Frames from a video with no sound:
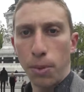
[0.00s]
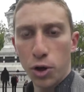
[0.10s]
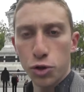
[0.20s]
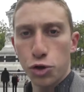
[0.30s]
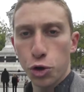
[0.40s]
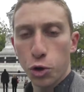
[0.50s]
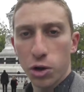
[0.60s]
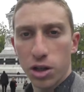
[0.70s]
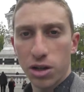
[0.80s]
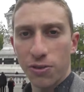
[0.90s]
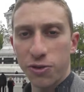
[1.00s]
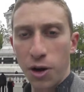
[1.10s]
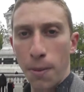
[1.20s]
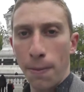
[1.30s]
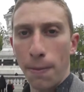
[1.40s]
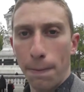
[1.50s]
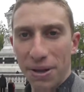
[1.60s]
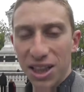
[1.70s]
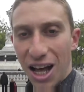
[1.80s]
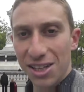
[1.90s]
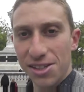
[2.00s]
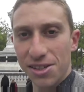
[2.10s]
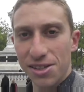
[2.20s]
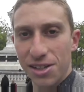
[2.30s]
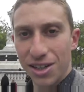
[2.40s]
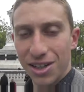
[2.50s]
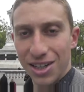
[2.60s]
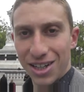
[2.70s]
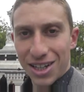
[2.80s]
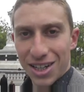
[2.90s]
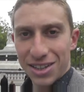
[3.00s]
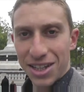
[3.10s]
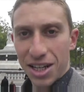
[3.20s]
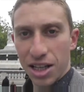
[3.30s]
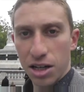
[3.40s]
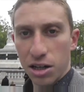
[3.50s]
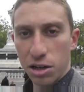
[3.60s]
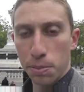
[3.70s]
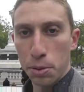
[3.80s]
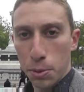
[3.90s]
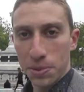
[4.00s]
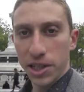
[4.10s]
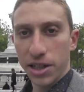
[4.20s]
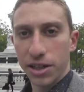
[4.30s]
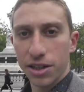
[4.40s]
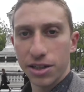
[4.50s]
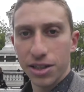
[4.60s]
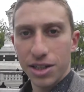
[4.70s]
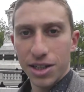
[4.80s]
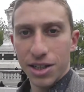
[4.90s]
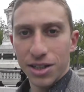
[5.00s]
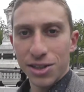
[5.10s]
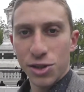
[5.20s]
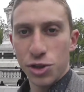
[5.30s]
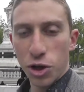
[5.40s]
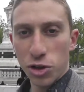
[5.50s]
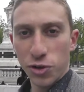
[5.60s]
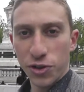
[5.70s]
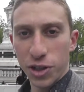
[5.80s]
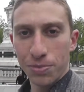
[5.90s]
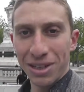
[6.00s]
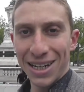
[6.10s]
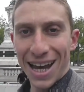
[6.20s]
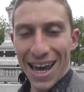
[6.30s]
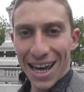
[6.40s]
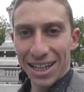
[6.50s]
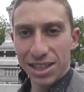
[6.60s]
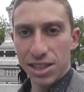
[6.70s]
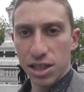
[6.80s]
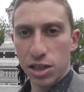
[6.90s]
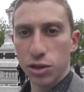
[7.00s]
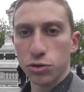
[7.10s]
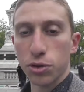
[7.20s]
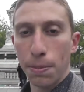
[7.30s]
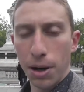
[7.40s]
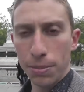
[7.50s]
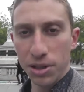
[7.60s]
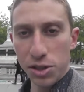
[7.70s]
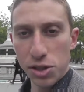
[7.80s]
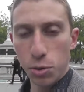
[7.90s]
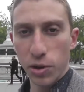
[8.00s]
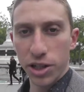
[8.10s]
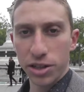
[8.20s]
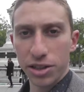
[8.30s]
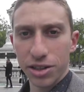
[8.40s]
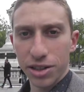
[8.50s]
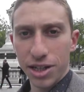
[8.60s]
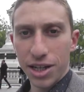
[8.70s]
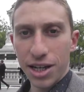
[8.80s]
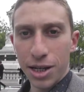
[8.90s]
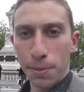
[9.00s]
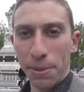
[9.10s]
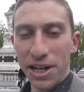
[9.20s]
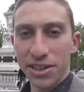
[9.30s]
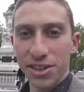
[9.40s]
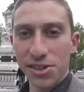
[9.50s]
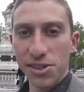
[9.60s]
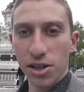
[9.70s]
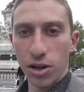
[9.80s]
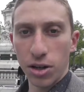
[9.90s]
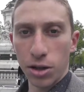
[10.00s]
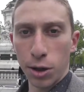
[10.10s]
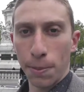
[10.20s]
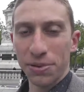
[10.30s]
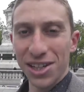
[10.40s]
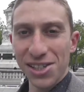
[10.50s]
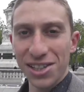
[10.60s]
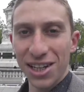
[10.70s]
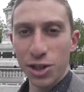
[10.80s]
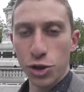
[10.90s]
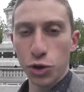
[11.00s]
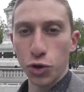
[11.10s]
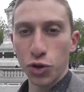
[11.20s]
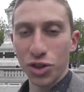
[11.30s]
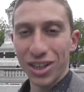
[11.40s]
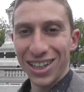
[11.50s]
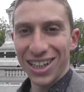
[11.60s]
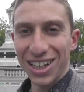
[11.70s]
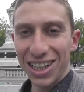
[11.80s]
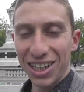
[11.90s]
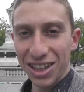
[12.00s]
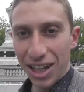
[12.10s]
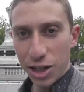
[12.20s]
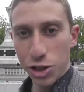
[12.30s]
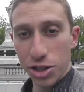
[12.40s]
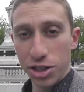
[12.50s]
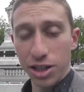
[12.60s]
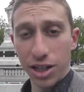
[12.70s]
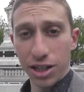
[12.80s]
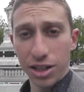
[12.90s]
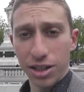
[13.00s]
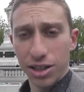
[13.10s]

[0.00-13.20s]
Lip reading: Bonjour from Place de la République. This is Josh Friedman at Republic Square in Paris on presidential election day